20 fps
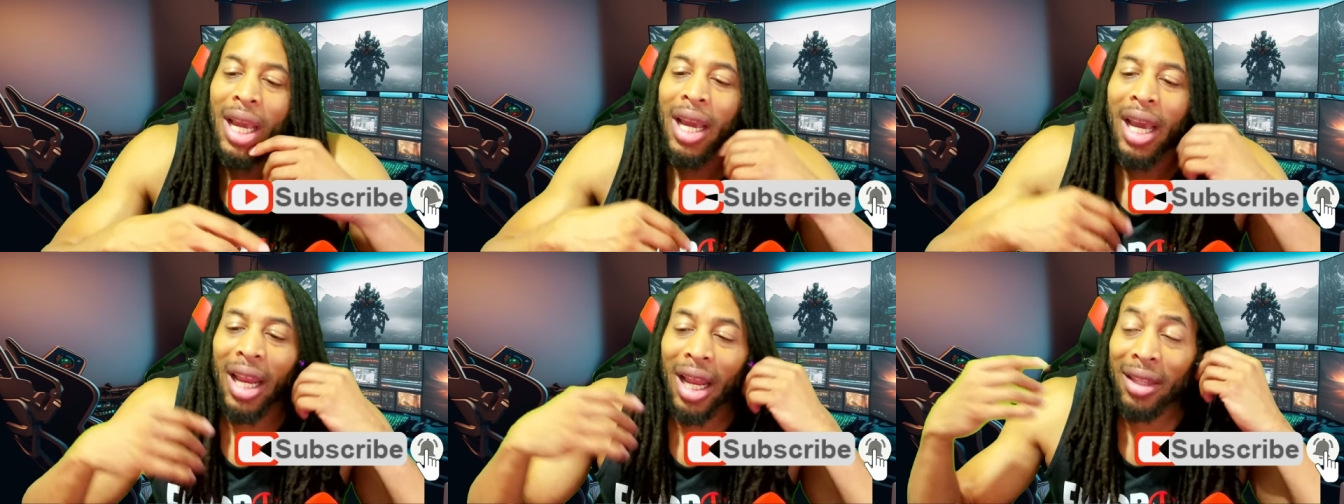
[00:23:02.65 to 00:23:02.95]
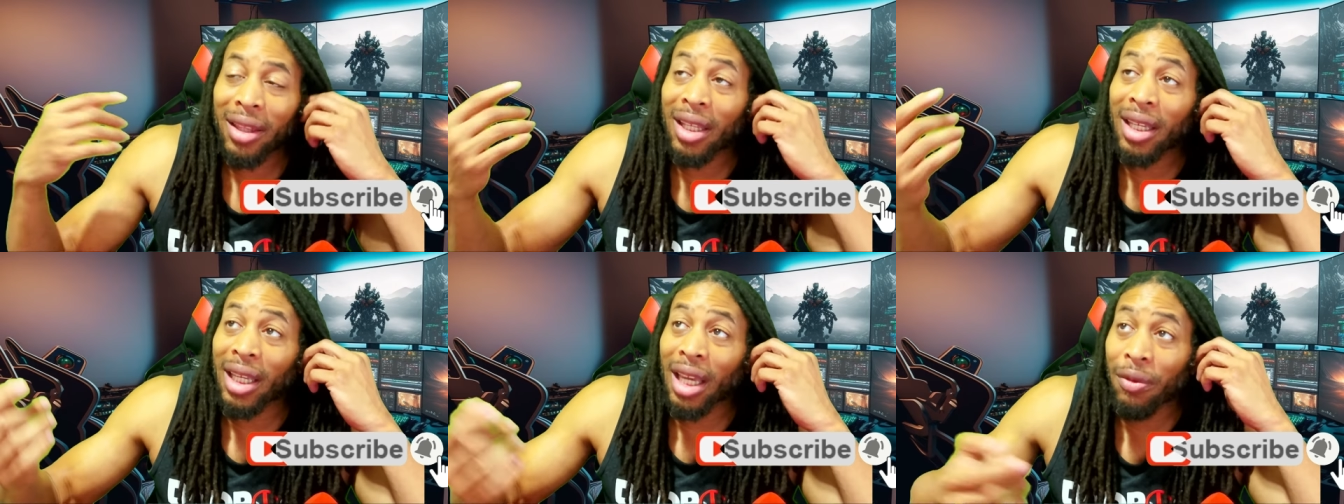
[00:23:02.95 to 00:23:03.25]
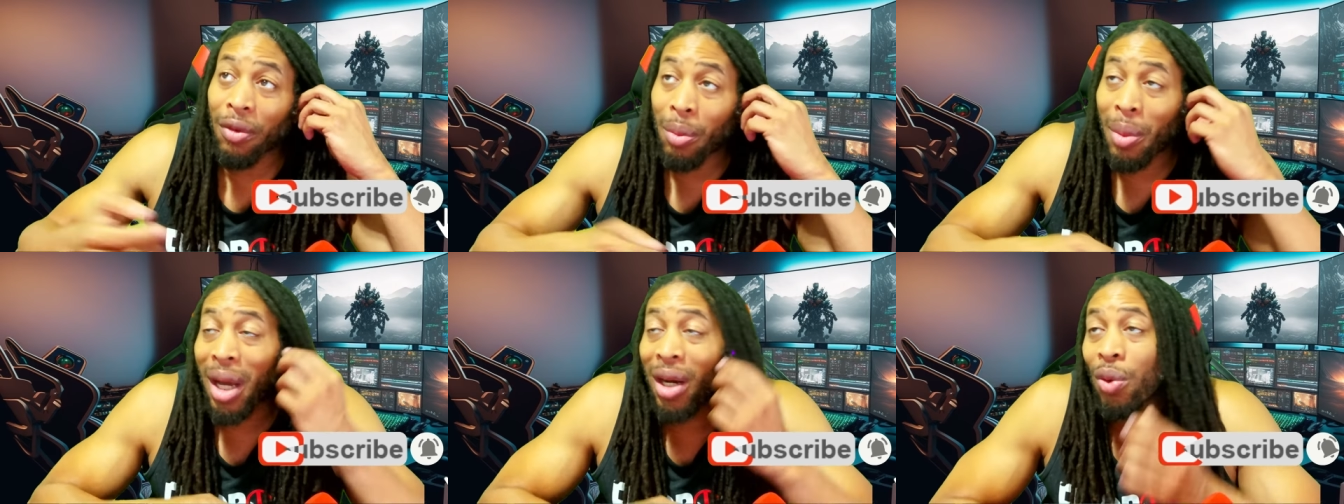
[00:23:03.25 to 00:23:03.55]
And I think
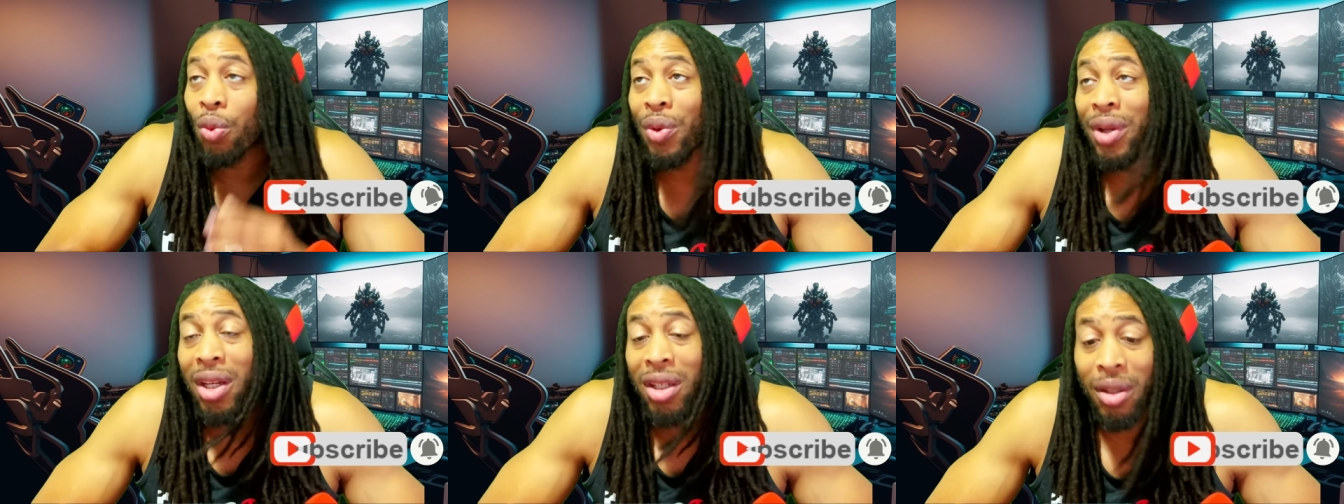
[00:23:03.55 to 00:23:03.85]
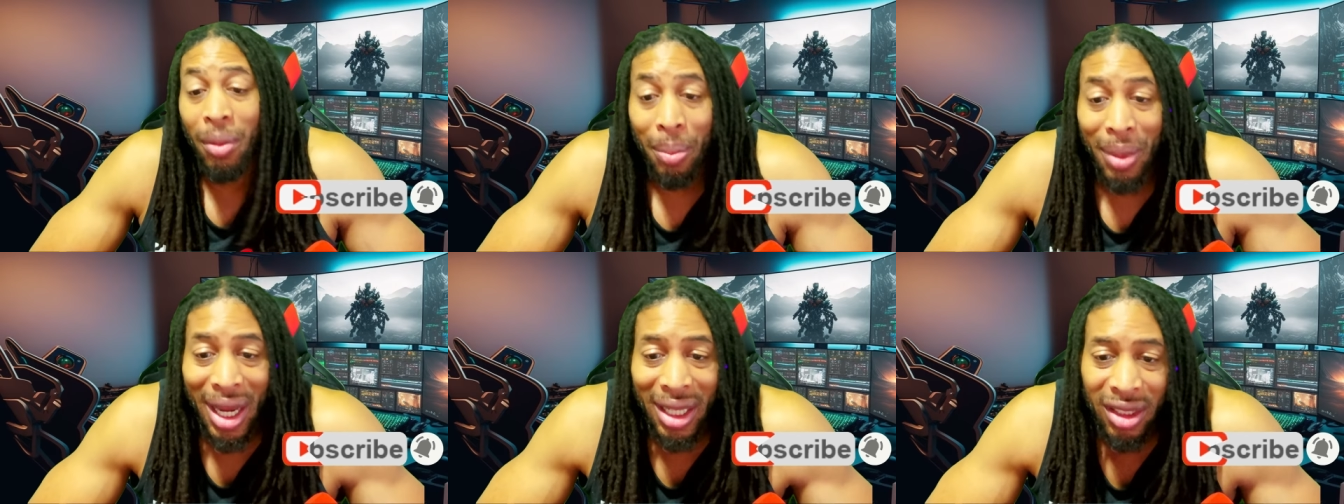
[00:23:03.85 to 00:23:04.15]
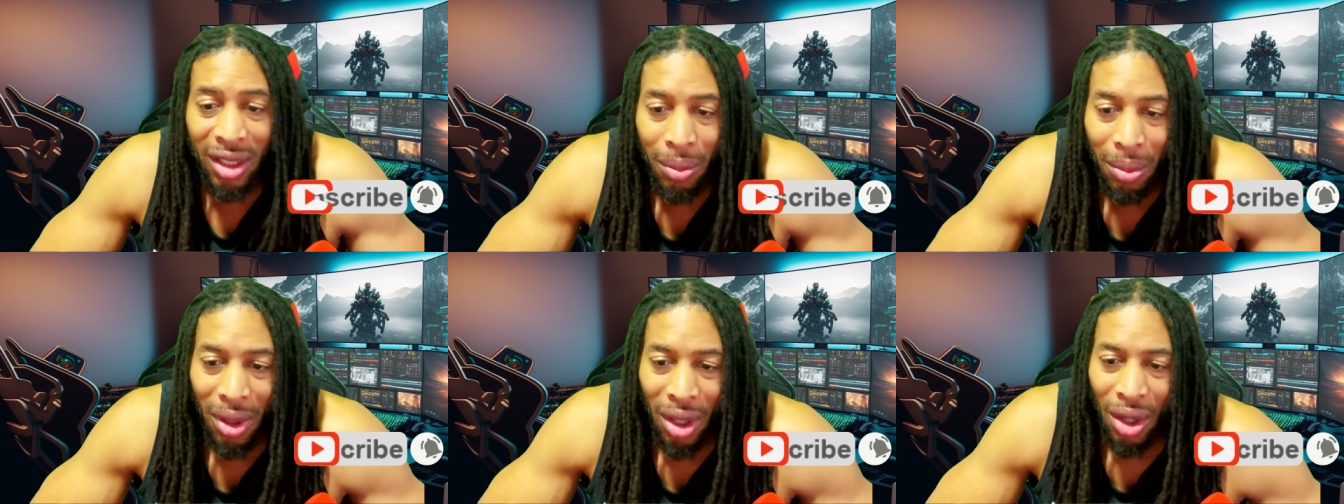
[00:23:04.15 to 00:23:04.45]
everybody went into
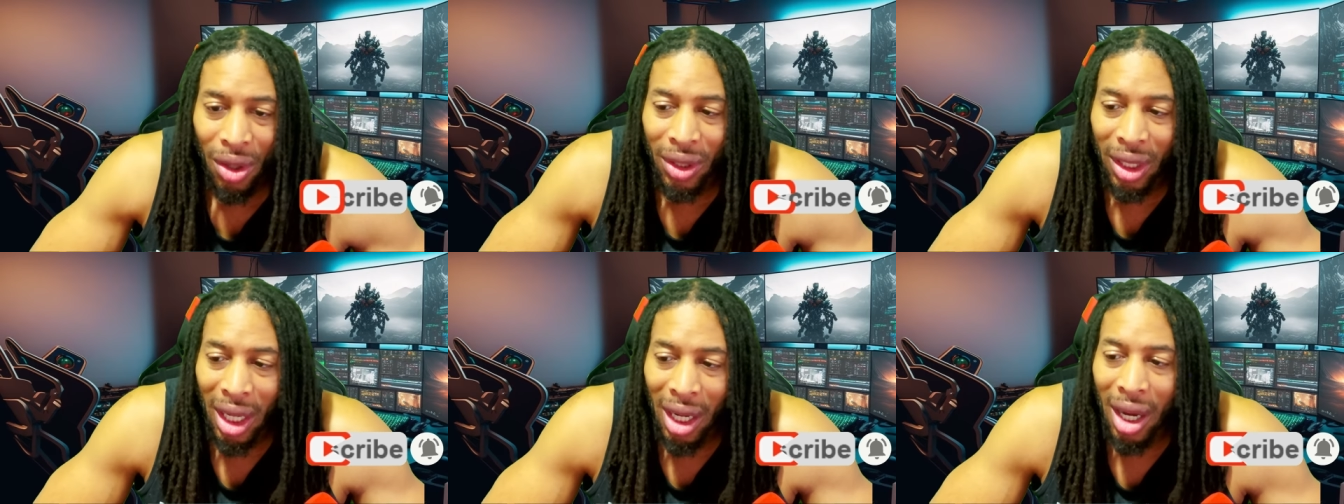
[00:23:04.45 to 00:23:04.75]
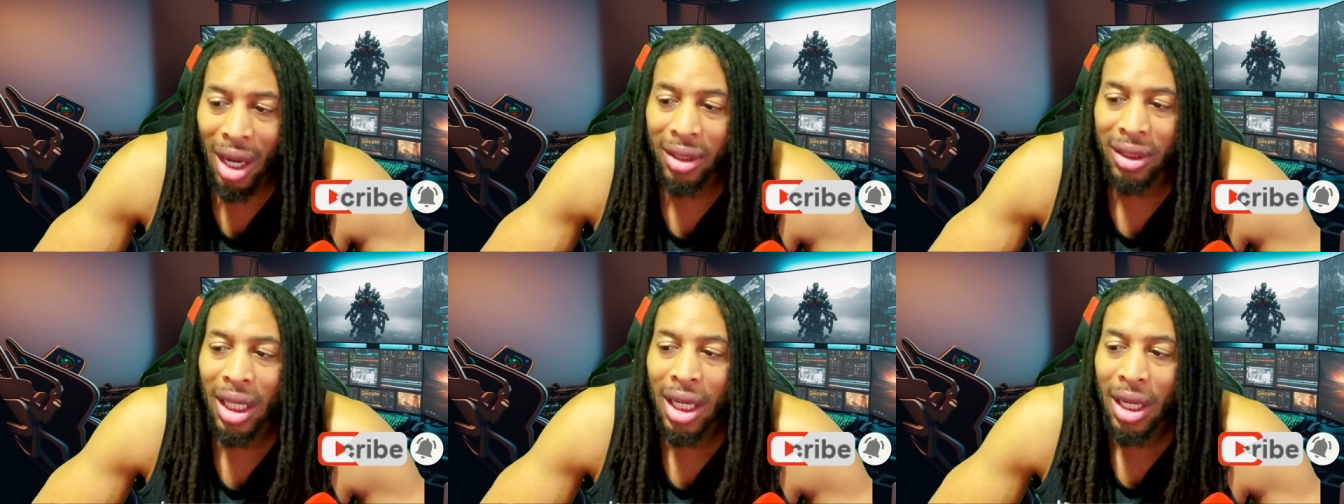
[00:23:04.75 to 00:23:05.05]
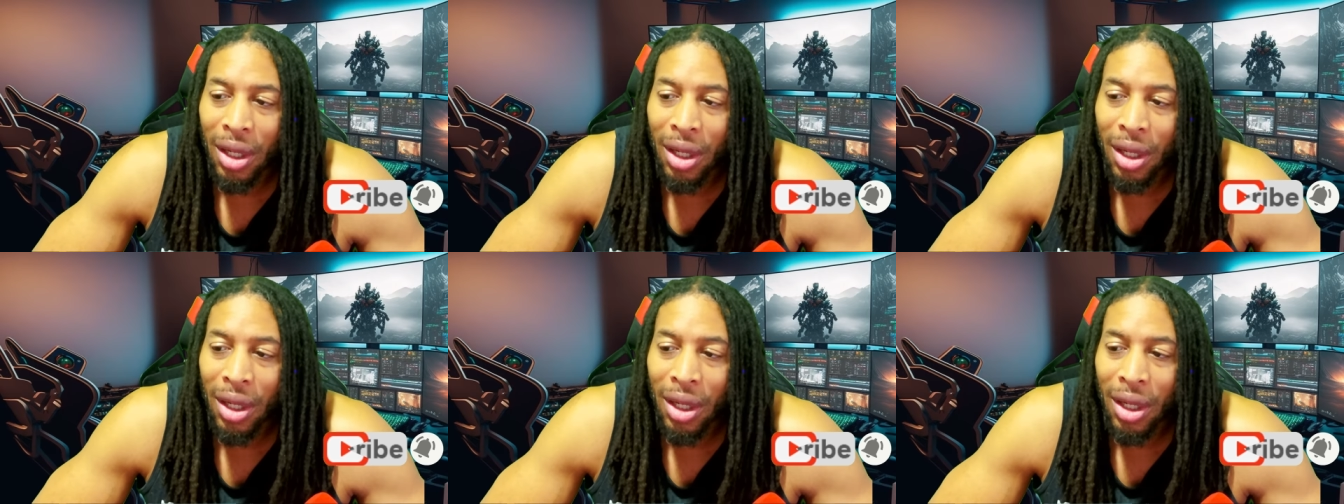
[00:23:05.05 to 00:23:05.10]
basketball gods,